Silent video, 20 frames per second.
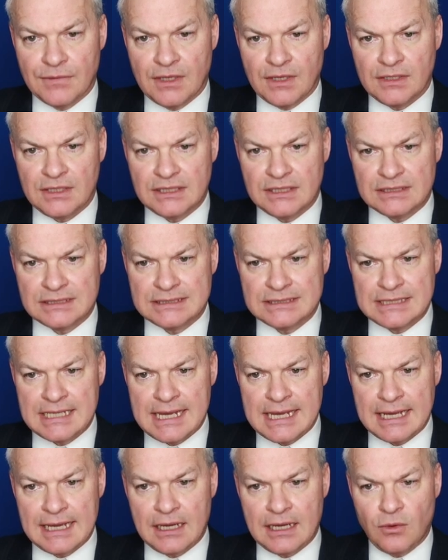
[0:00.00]
I think
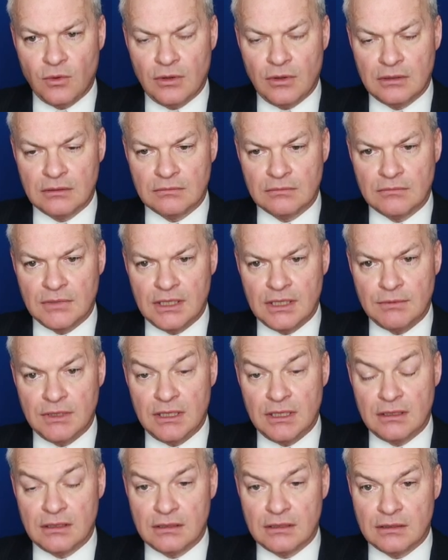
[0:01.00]
tau,
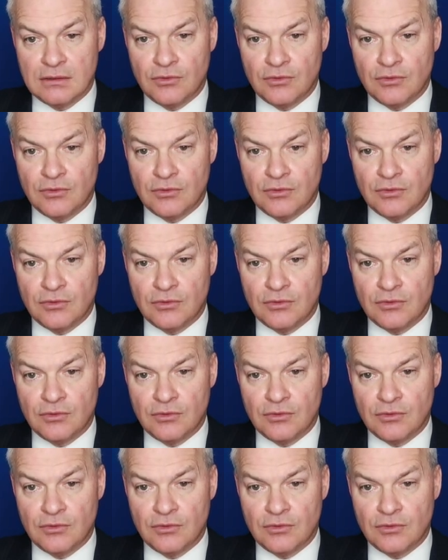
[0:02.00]
maybe?